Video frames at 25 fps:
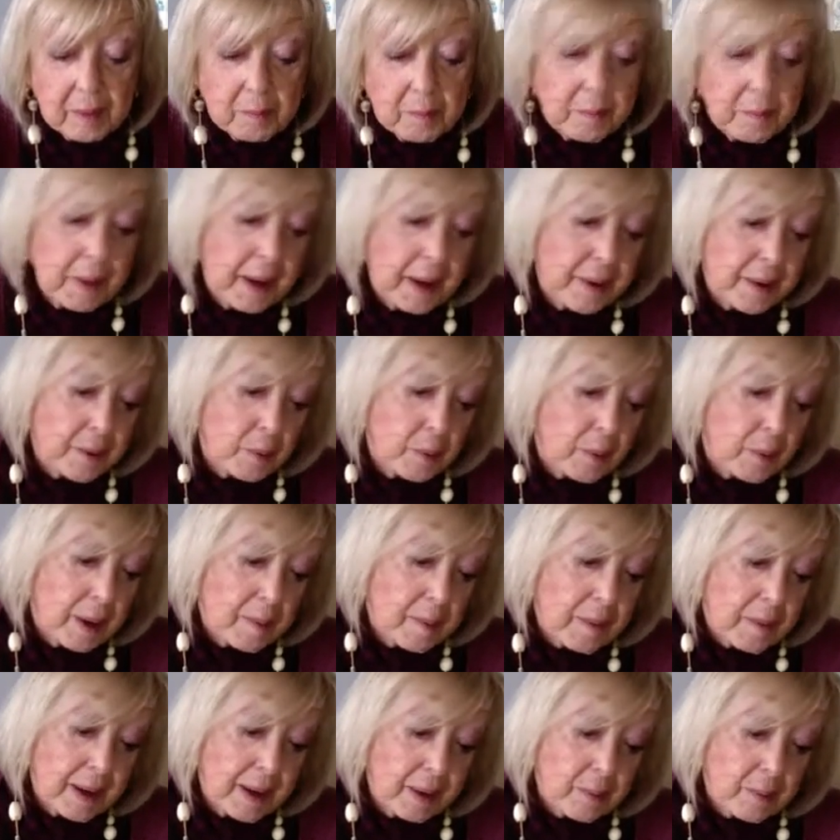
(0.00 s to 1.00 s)
By the way,
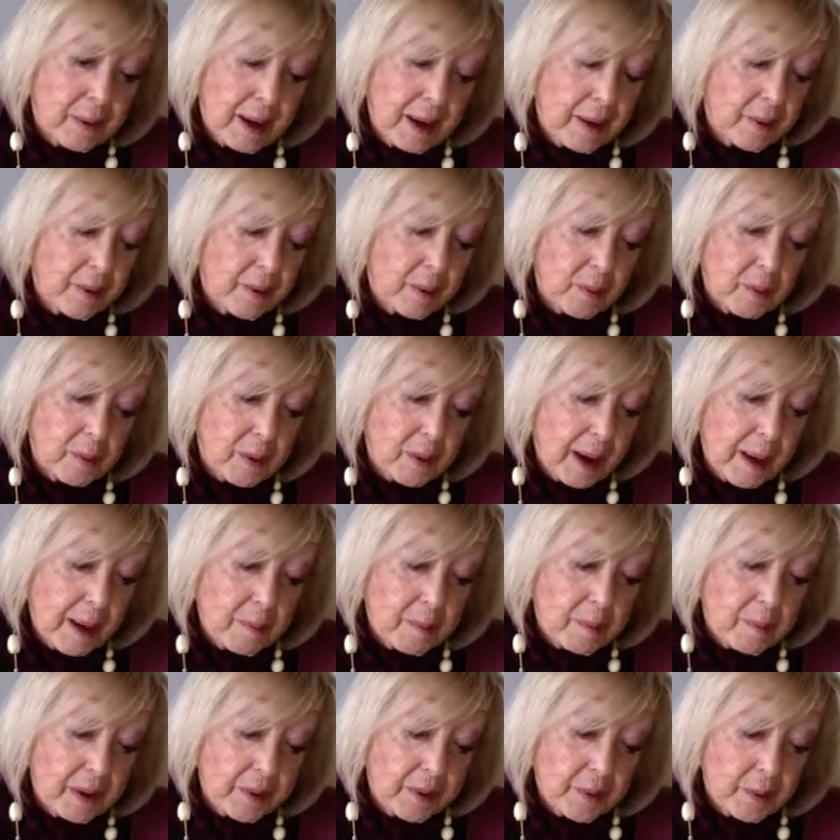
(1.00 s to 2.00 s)
my
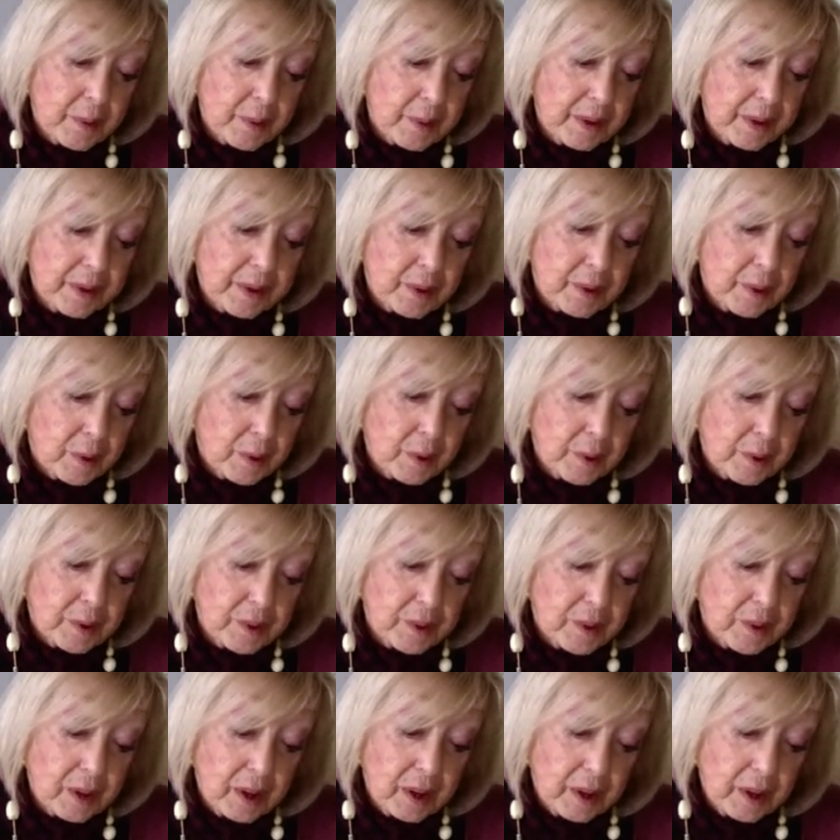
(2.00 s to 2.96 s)
grandmother and her